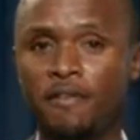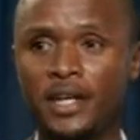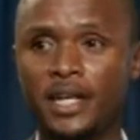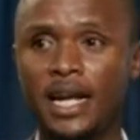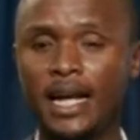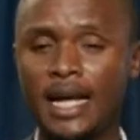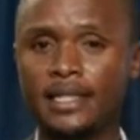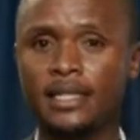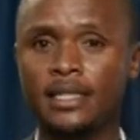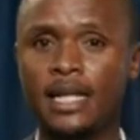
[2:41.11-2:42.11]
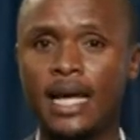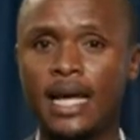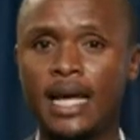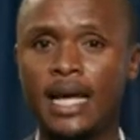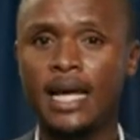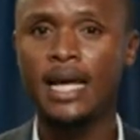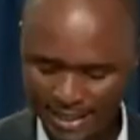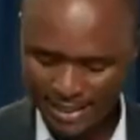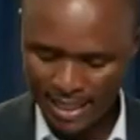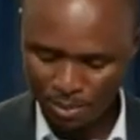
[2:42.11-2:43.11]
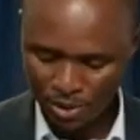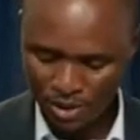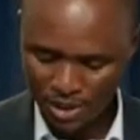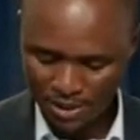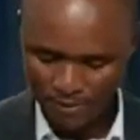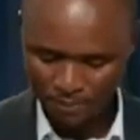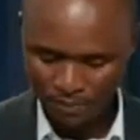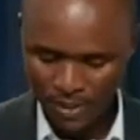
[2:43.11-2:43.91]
Federal Council and the deputies,